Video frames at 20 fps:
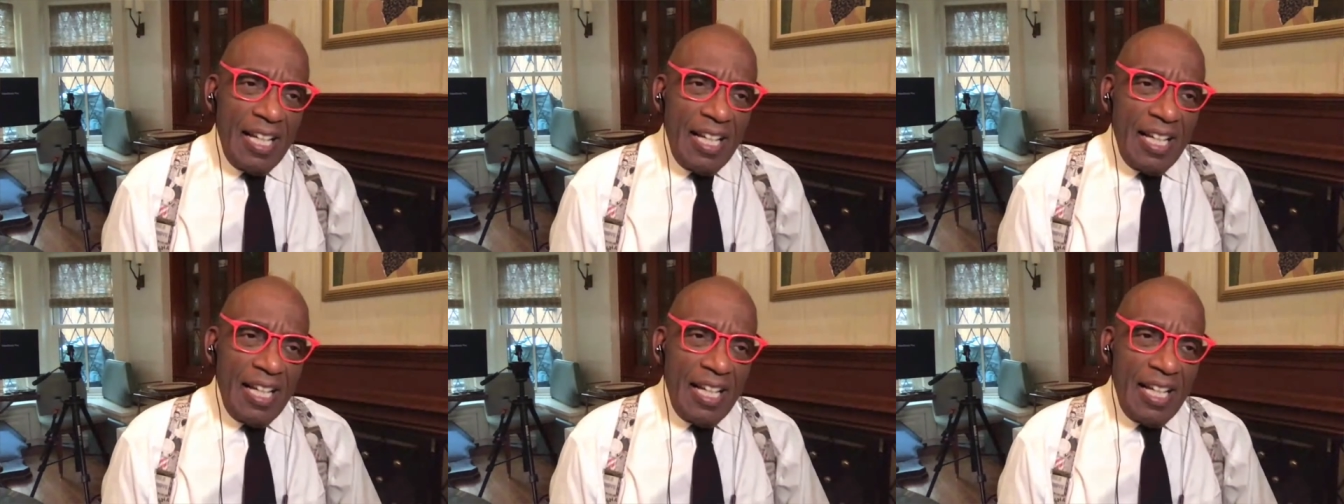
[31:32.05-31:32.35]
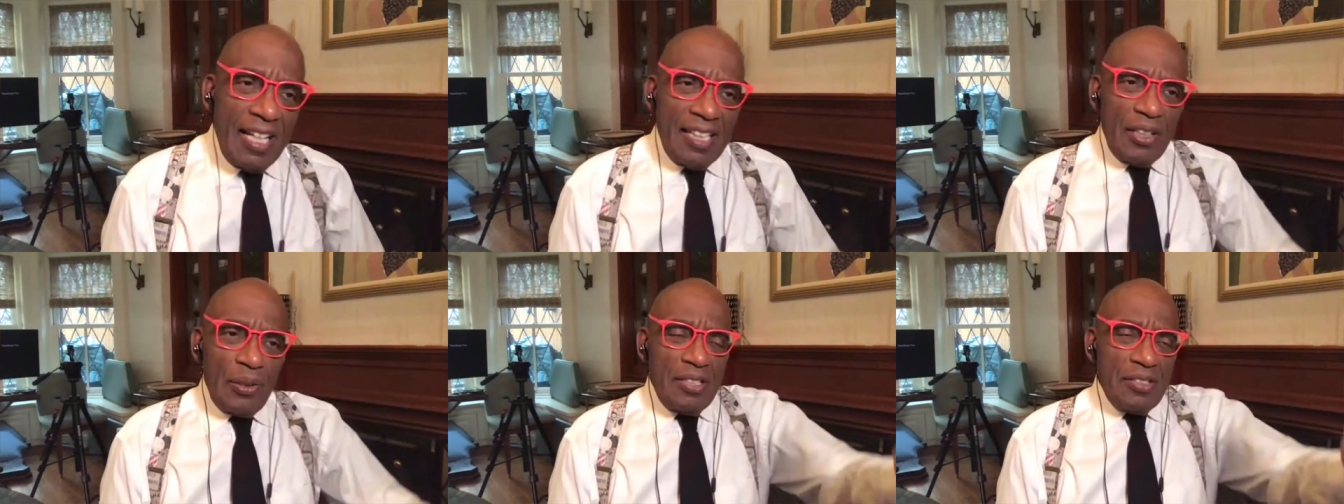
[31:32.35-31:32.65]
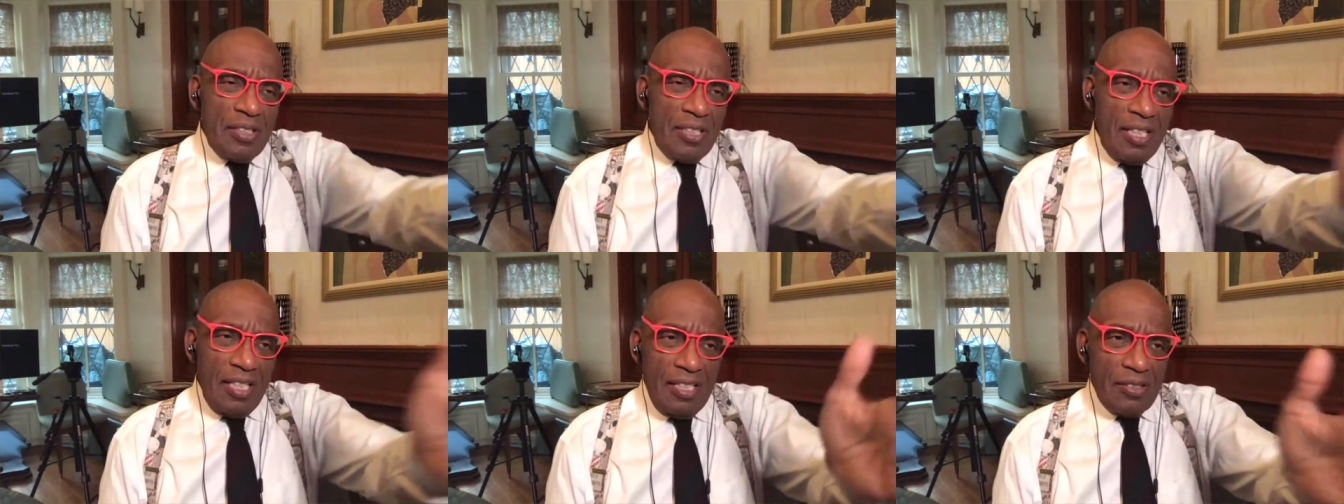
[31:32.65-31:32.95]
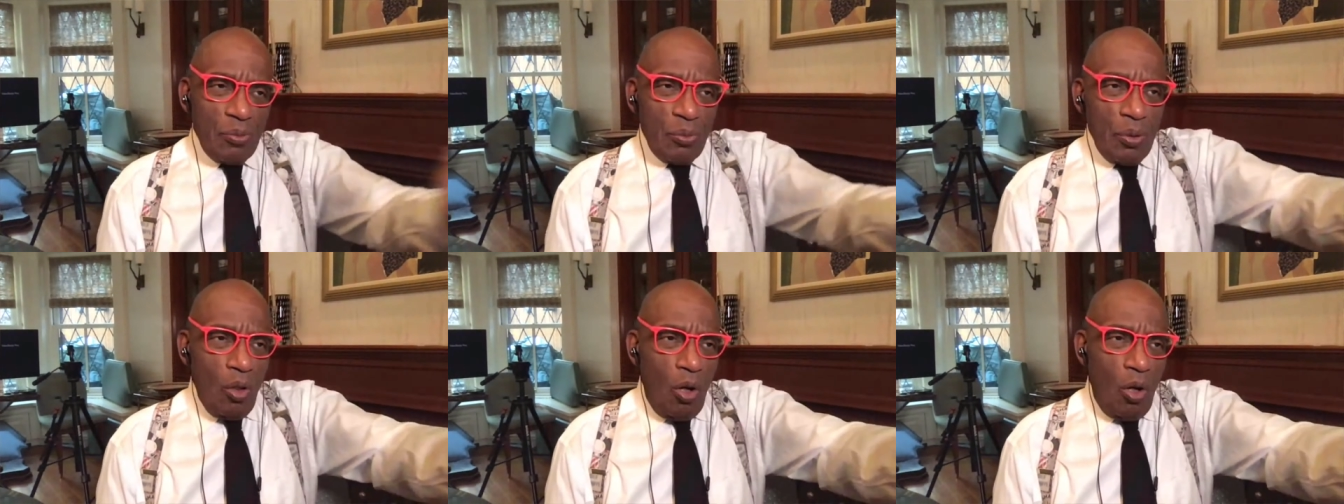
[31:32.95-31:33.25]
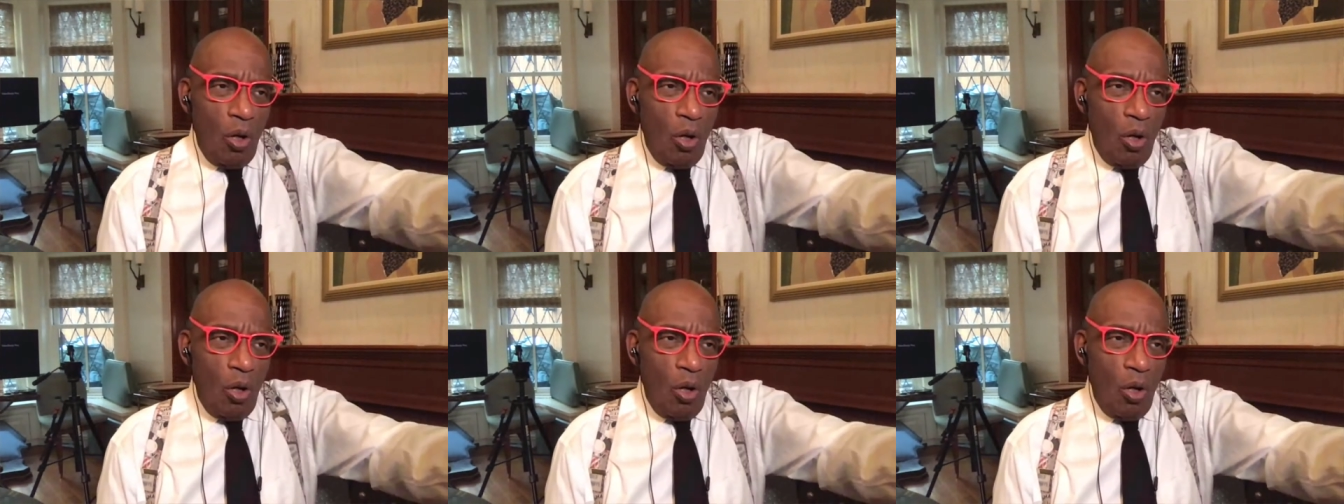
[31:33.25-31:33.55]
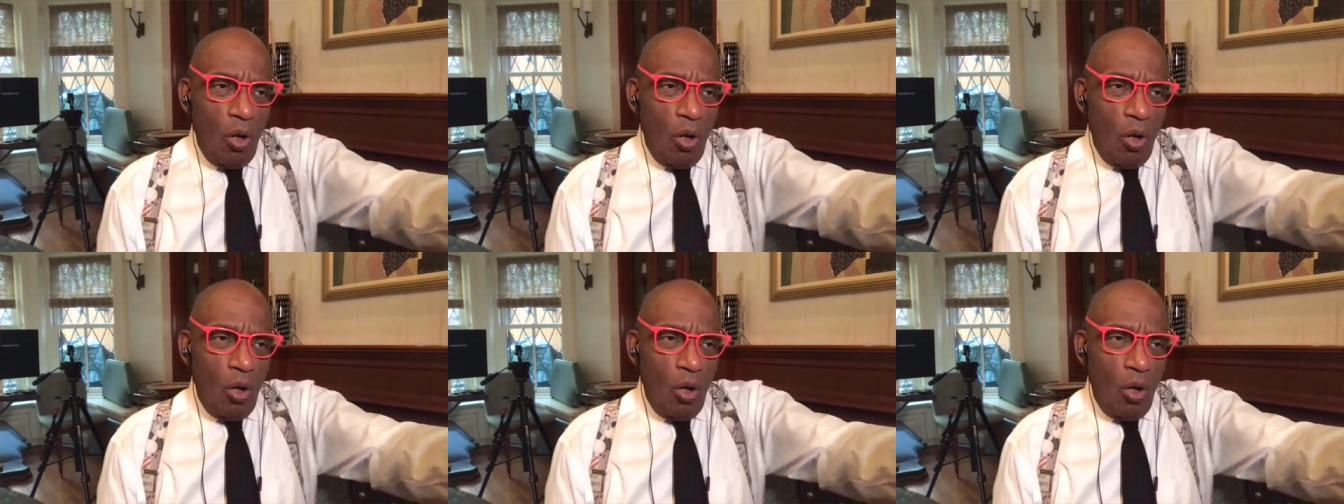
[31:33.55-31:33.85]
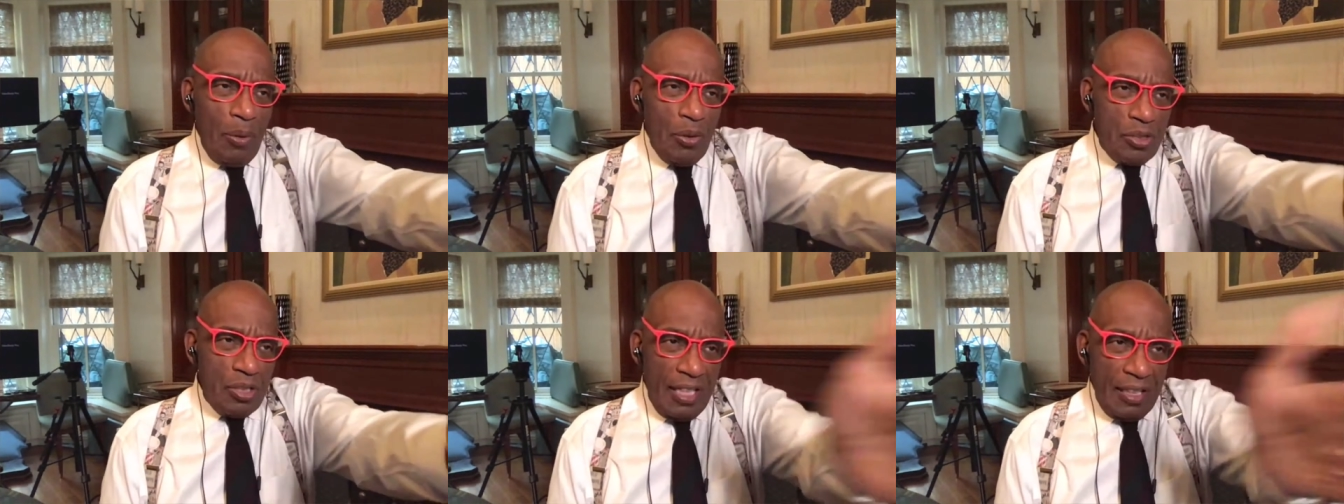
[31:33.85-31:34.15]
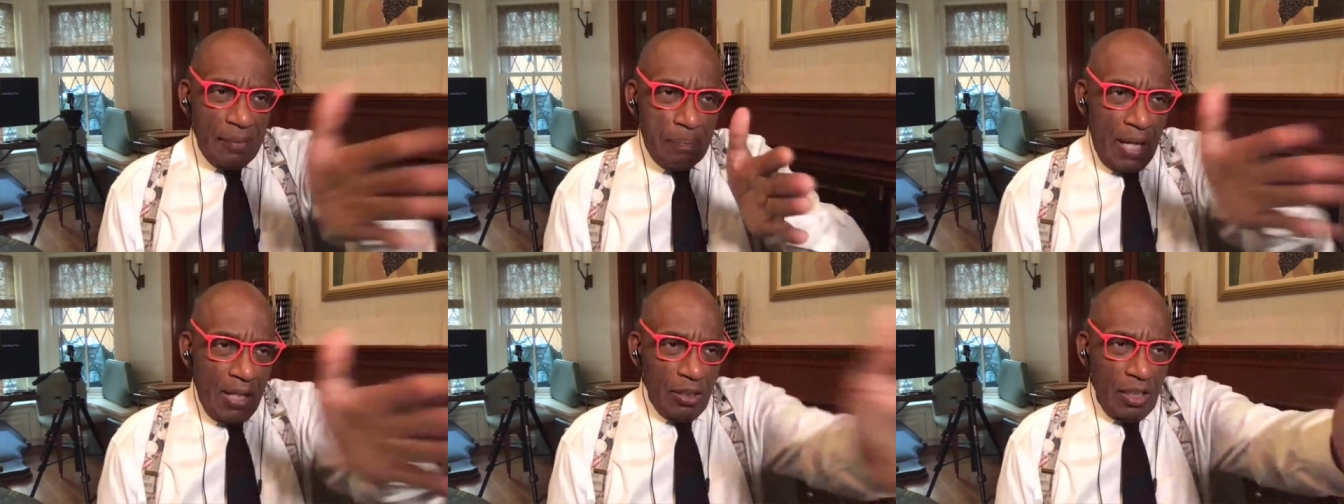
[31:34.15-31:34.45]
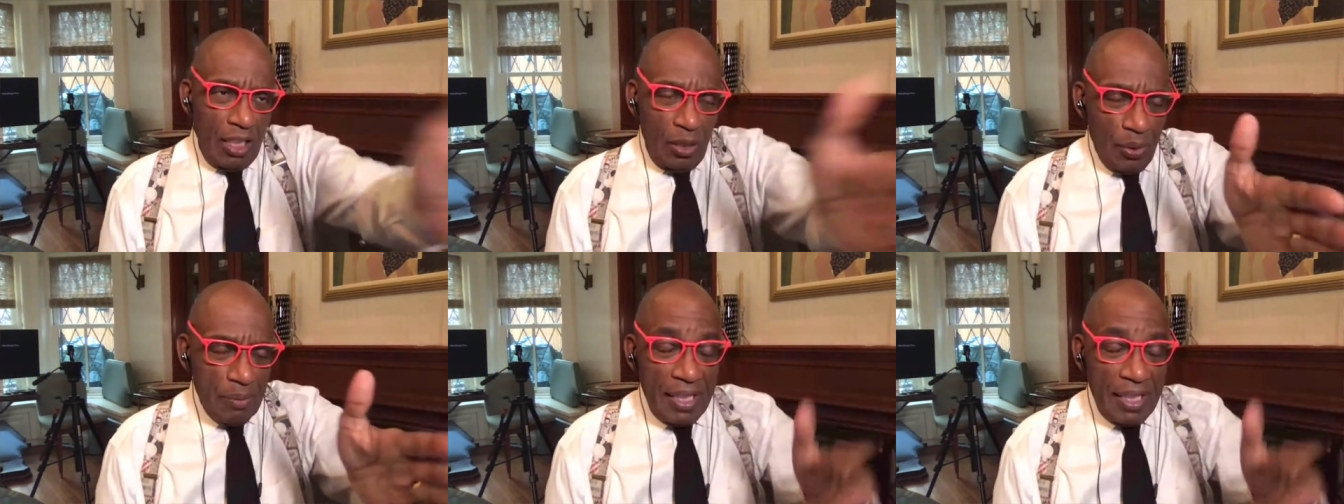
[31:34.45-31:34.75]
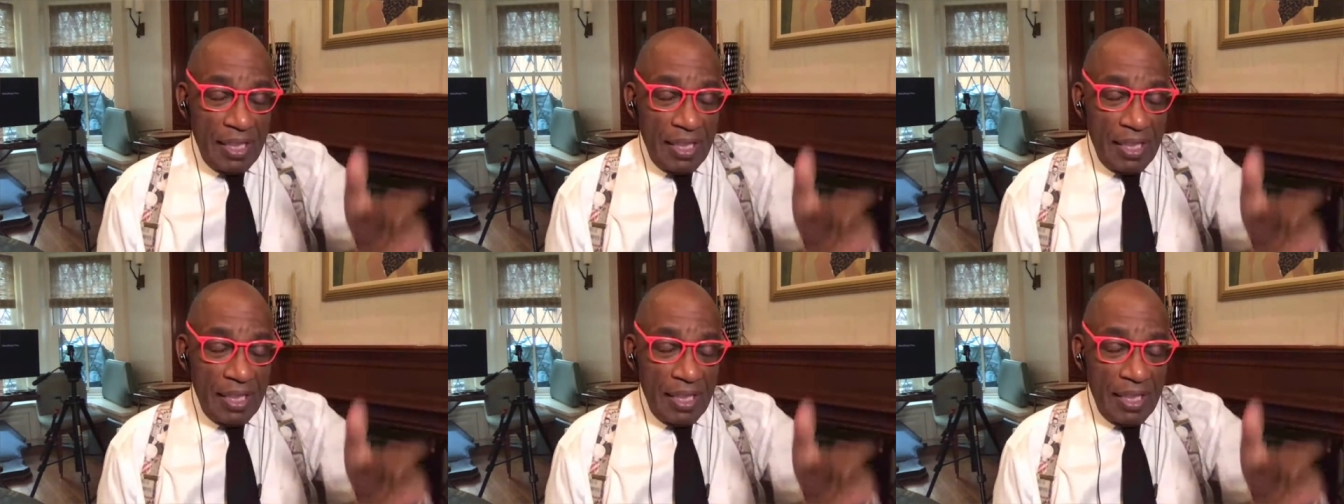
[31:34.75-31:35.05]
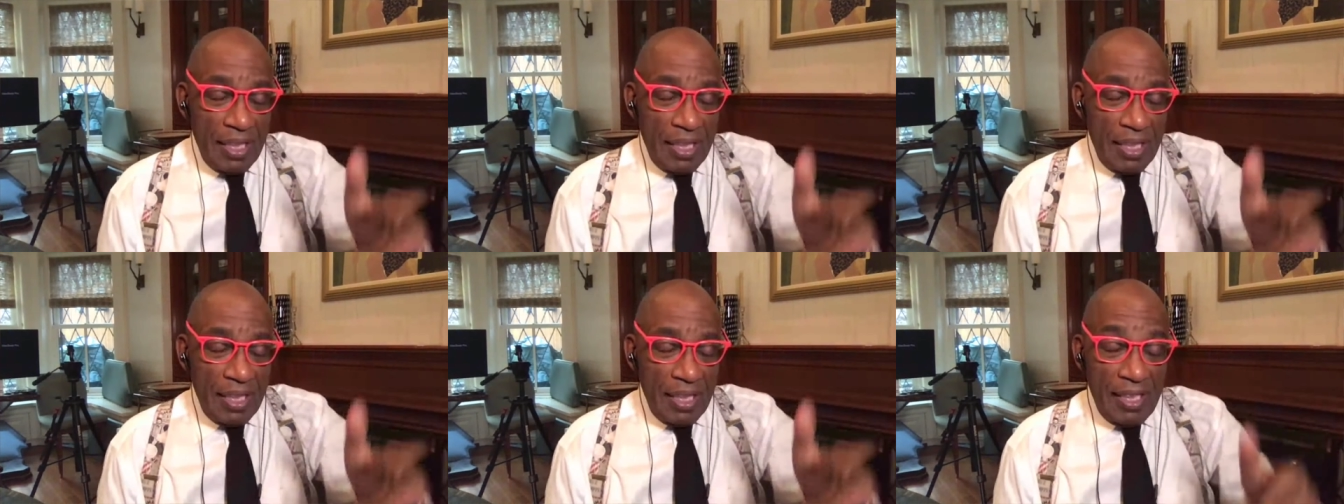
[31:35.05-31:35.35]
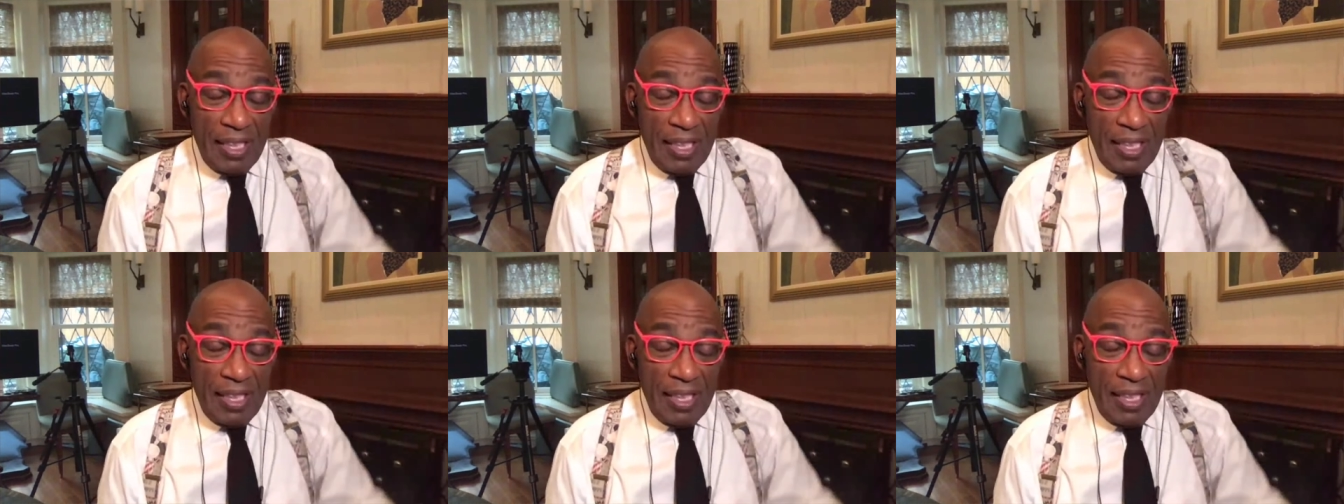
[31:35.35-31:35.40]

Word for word: you know he's he's almost like parallel with me.